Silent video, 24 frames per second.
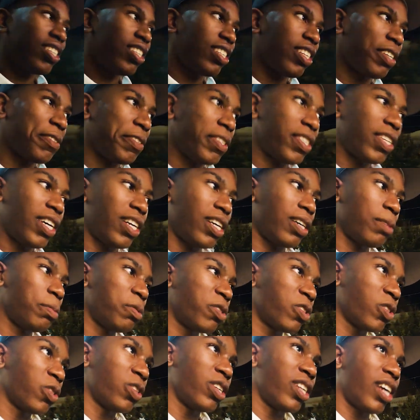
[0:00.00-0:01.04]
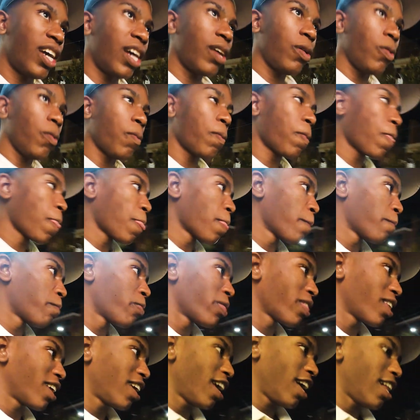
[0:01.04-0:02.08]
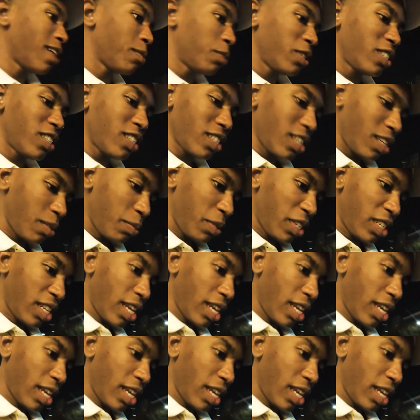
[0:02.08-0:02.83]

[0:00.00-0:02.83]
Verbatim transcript: and stuff set up, so now Caleb is just gonna be